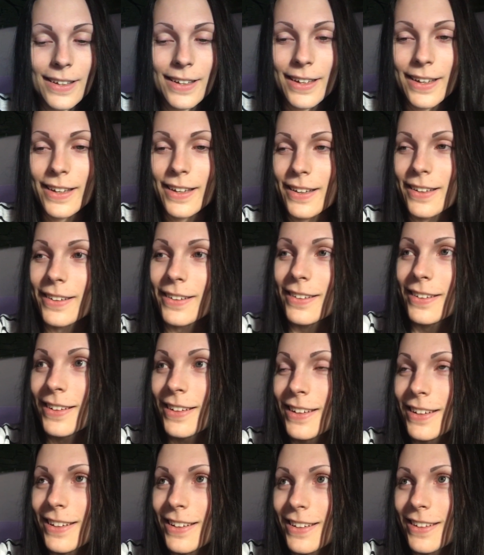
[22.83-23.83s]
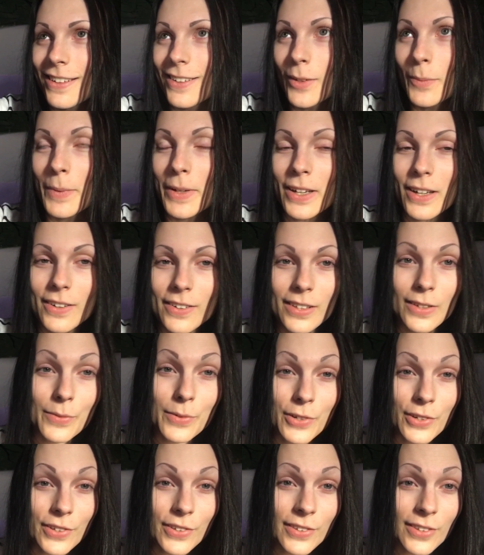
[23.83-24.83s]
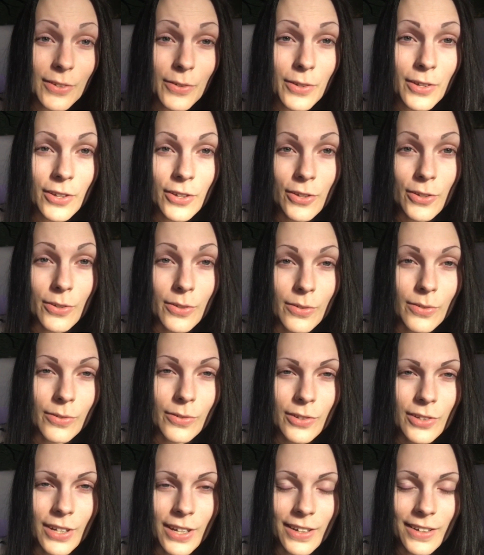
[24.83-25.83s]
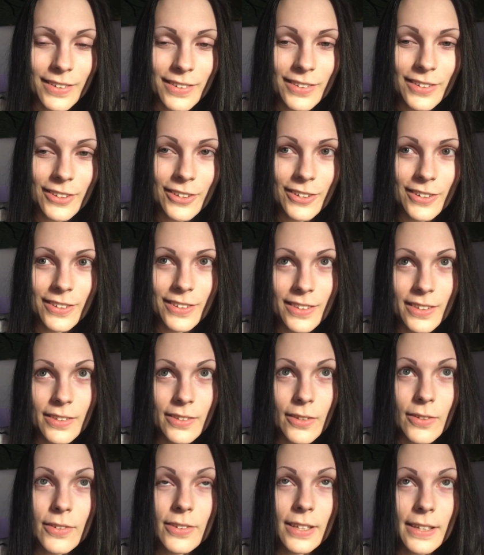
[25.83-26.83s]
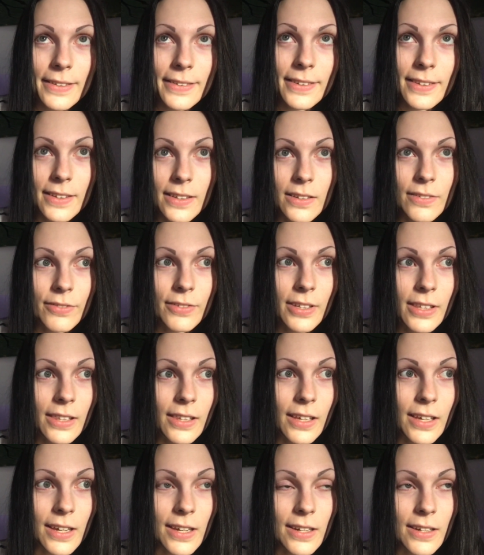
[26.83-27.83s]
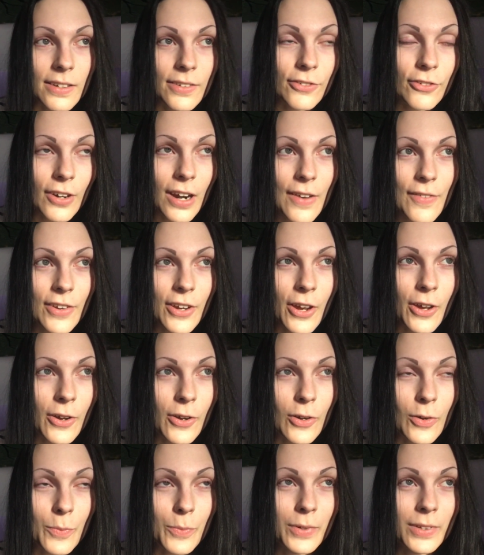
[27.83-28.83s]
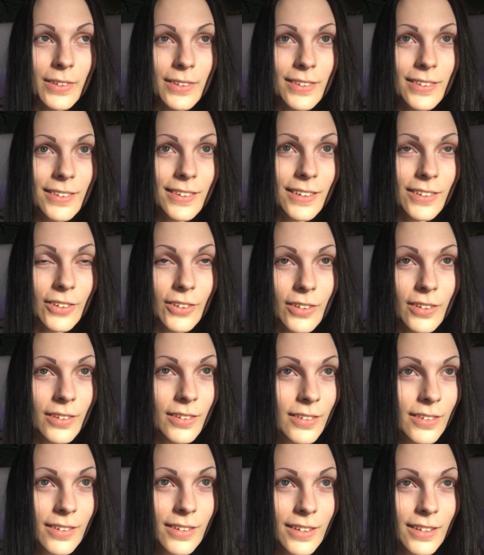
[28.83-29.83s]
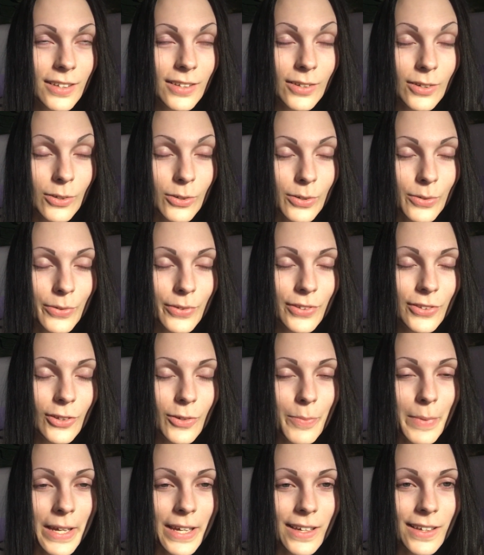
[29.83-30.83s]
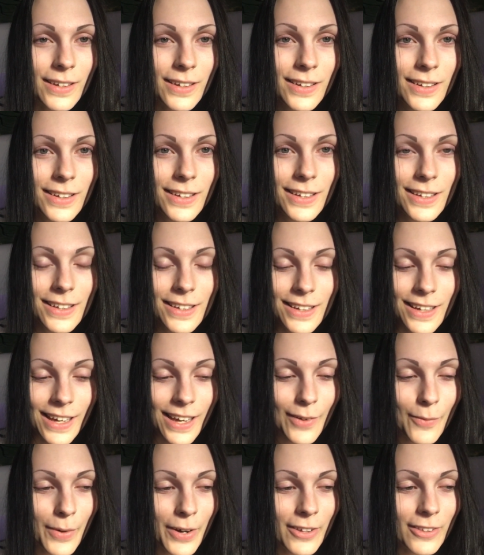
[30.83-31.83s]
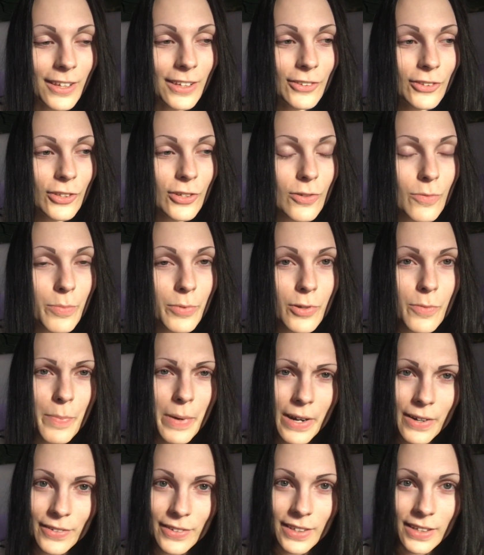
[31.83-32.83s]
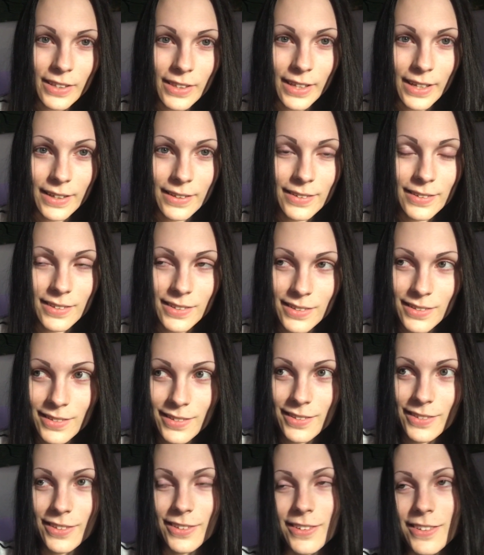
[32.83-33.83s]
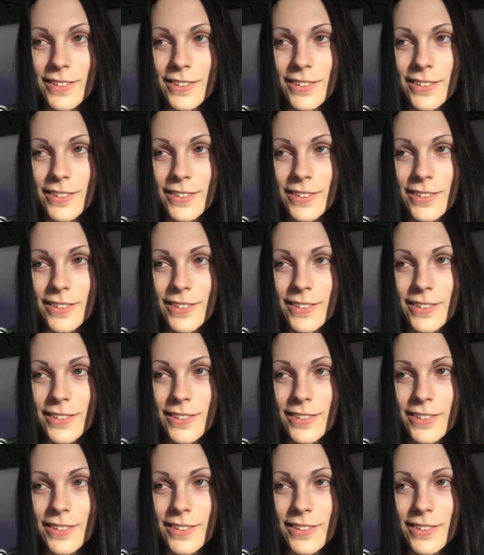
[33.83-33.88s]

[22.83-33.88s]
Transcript: and oh my gosh, they were just so huge and just so sensitive to light, and driving home was oh, it was so bad. I had to wear like two pairs of glasses,